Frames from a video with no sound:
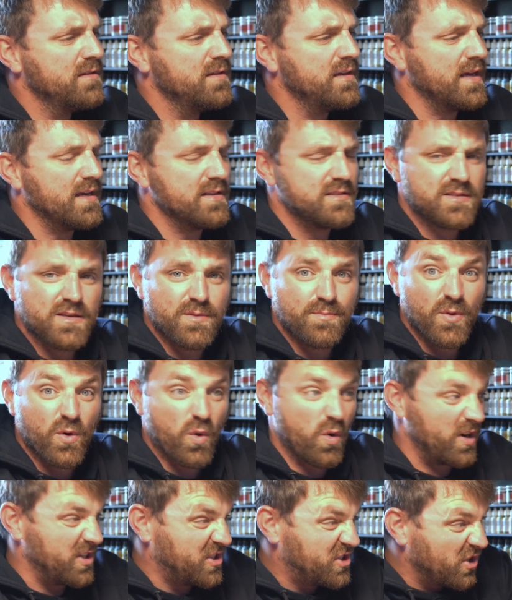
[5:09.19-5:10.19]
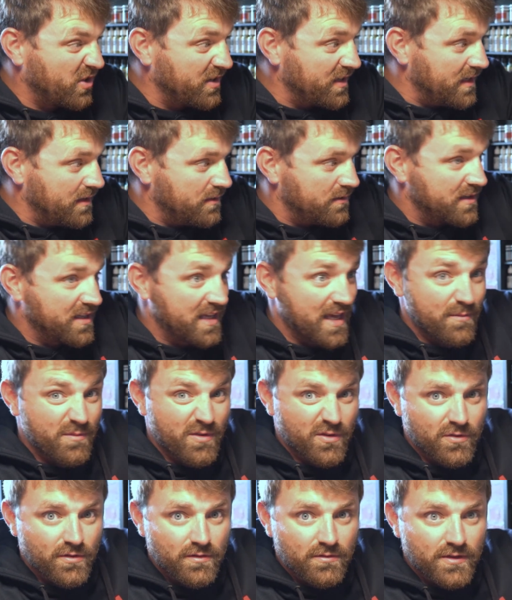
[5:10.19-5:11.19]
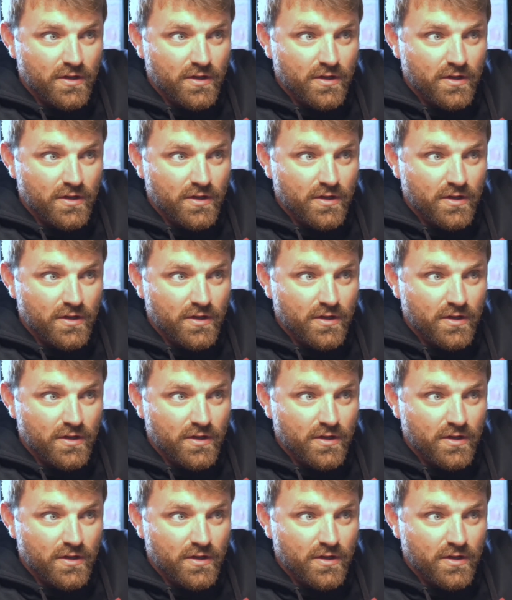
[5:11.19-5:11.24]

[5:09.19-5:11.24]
it's but quite shiny when it came off.